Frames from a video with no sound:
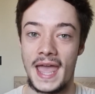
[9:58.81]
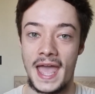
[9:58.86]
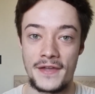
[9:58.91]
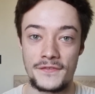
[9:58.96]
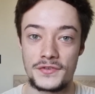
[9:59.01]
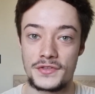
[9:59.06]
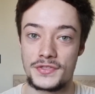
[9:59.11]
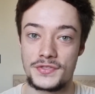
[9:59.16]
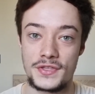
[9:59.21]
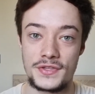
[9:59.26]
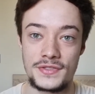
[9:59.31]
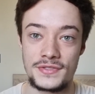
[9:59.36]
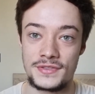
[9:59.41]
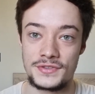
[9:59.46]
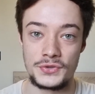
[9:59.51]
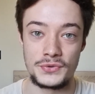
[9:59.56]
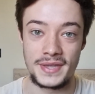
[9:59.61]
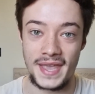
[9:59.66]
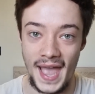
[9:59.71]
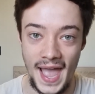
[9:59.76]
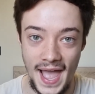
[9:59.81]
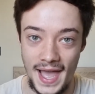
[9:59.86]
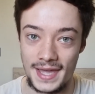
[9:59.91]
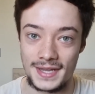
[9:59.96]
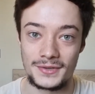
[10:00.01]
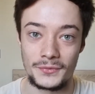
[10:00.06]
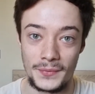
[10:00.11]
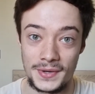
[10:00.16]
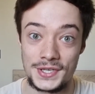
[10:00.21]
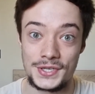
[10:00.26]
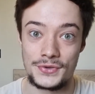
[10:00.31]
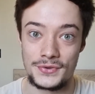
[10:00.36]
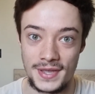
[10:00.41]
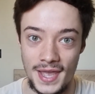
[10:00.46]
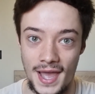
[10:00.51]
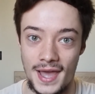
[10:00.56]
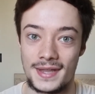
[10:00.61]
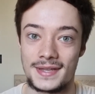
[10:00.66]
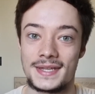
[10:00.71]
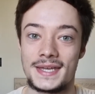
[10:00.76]
everything you can when you
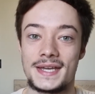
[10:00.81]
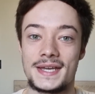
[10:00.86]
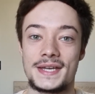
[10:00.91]
can.